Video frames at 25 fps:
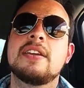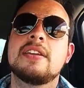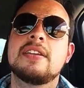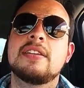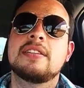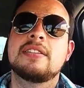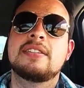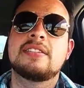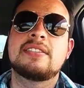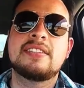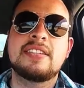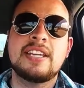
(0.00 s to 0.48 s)

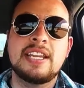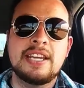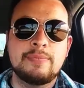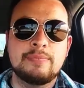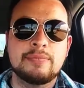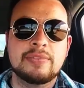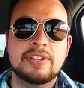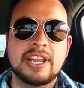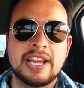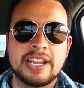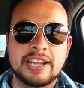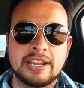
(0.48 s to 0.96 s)

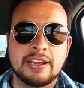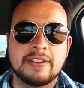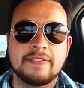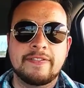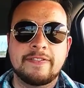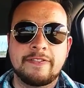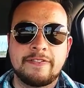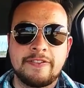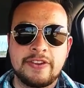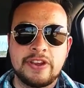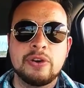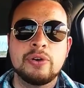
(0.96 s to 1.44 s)
seemed like a
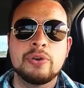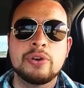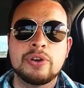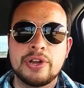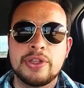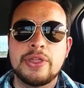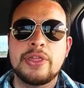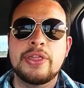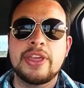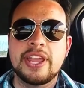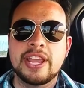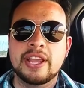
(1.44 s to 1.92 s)

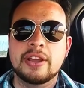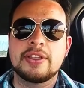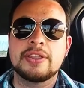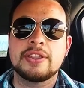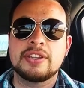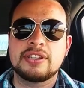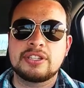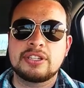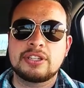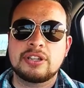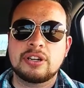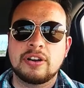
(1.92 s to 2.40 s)
feel-good thing on
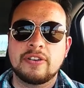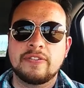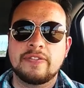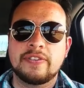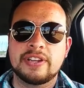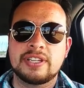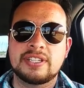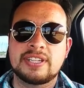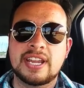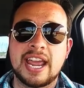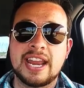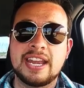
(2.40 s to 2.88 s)
the
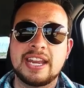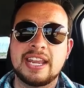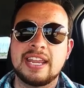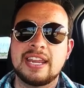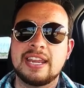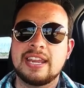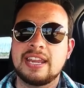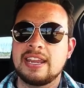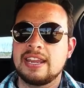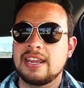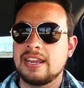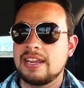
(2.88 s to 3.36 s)
surface, and
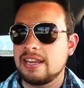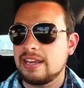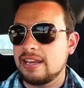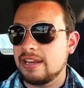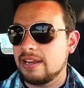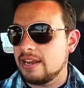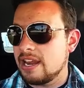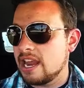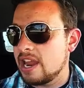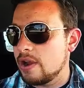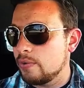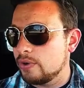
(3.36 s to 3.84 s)

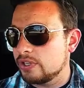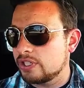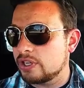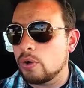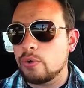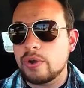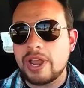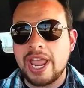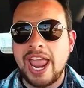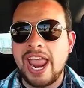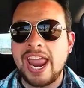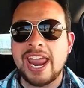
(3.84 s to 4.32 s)
it was
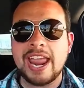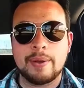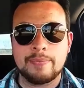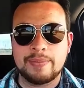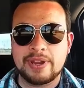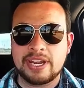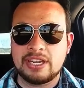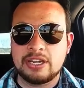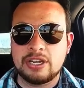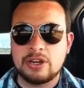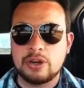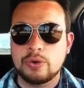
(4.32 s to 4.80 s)
okay. I
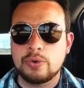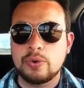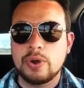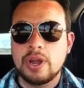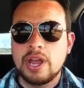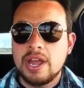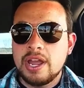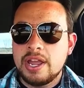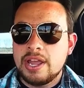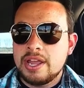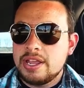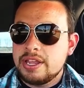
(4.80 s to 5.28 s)
mean, you
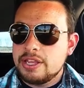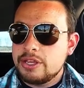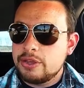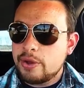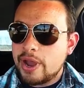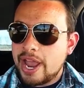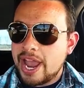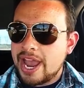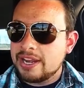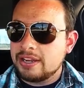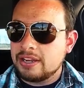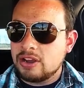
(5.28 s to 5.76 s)

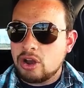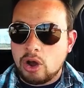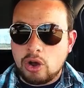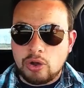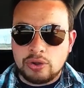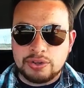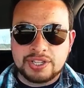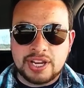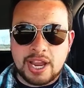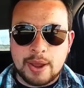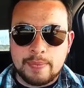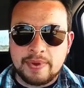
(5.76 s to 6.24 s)
had
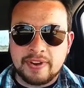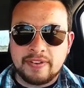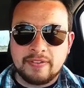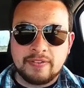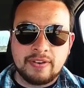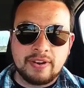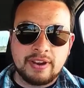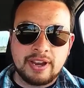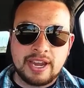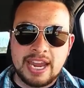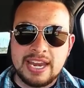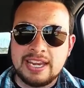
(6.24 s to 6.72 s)
calls
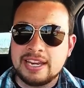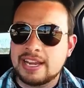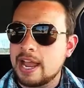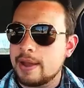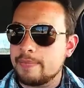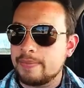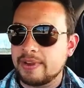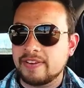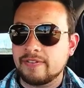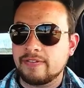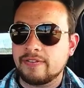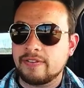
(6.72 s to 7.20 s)

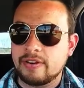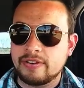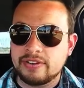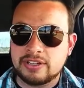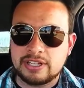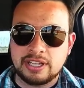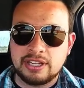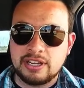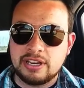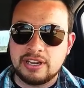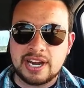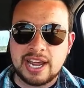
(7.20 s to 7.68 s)
incoming
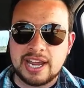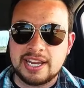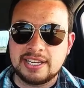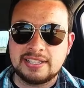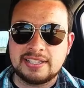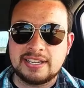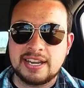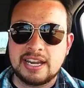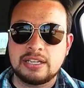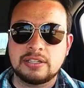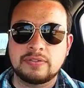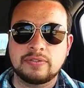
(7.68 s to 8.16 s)
to the United
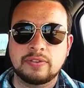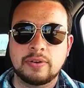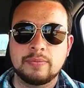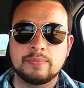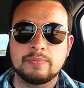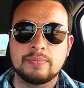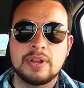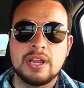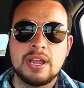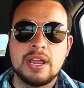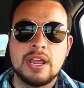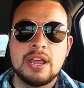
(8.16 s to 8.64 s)
States
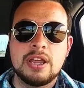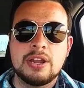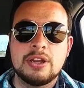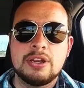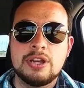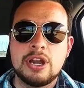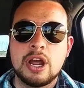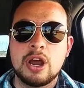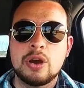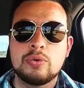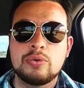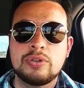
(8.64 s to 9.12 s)
from
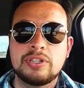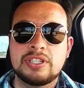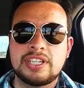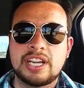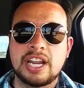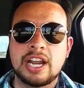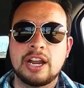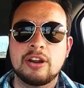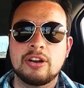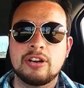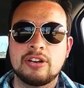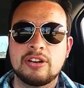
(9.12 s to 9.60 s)
known
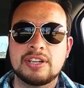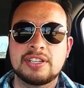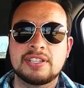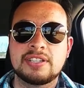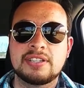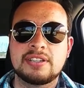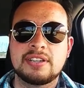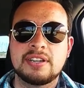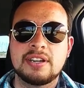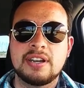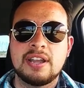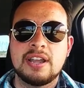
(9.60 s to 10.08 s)

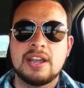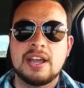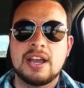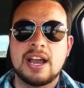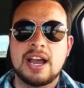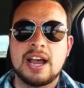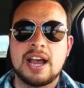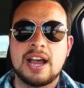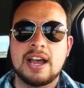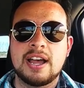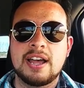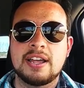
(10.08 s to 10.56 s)
terrorist
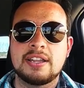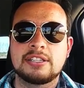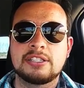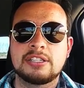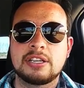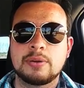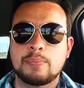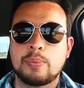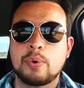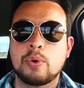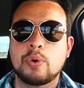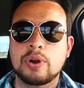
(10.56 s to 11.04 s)

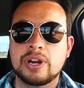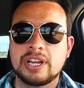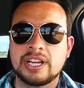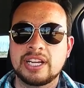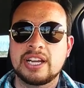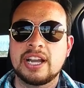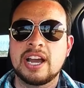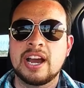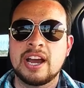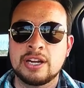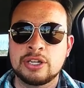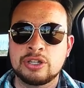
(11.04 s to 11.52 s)
supporting
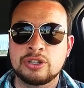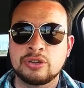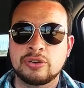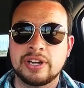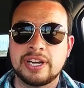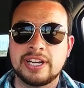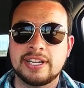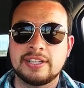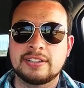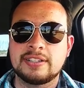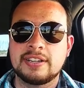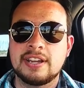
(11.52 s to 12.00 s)

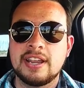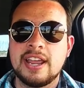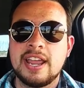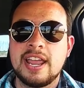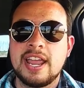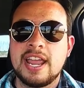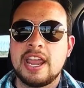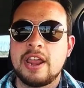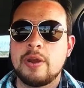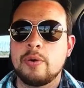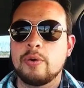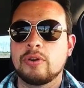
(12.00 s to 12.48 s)
countries.
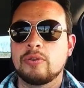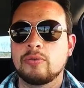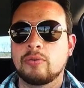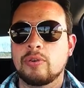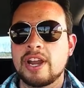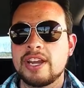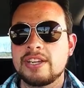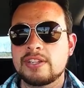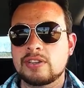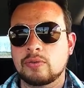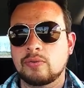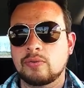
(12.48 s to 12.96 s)
It would raise a